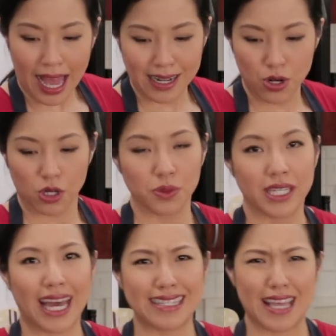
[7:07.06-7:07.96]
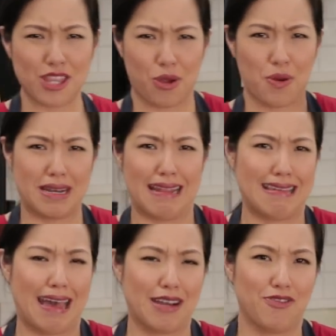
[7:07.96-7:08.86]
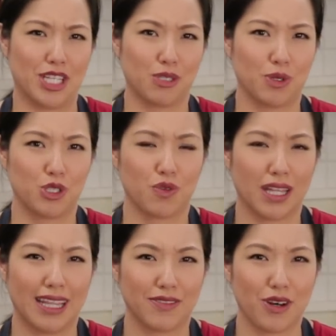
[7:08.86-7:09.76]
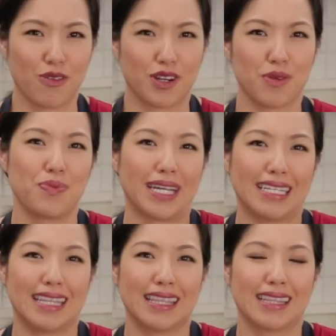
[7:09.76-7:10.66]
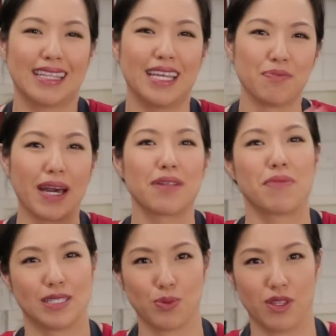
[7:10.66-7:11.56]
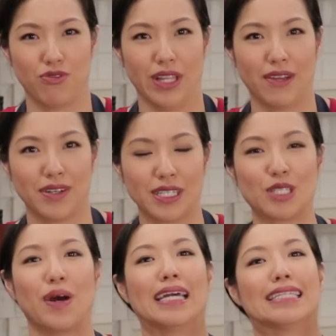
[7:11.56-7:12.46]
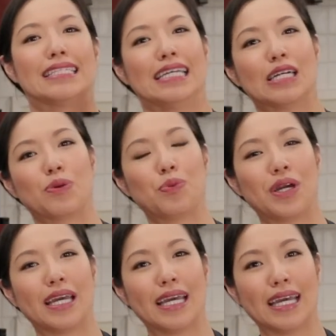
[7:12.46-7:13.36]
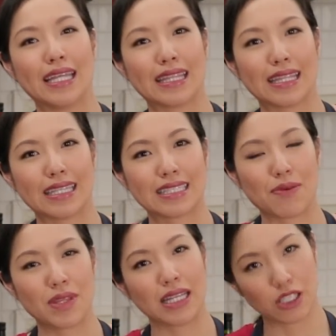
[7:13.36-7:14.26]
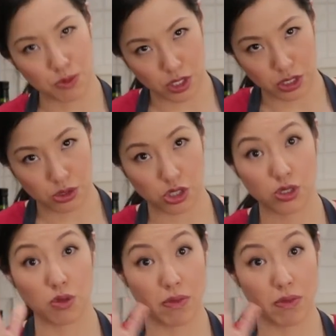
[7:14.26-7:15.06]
normally I'd say throw in any kind of vegetables you've got left over, but it might mess with the flavor. So I stick with something a little more neutral. So